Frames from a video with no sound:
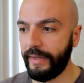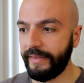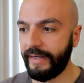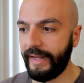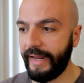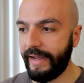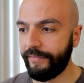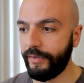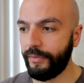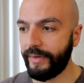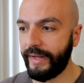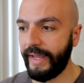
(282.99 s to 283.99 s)
And then I have
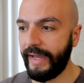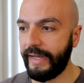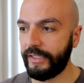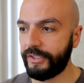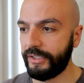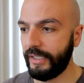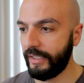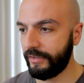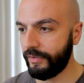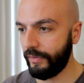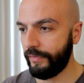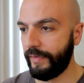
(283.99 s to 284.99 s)
no cash.
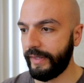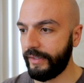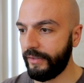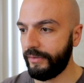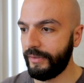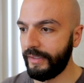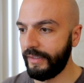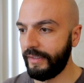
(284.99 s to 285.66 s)
So if I go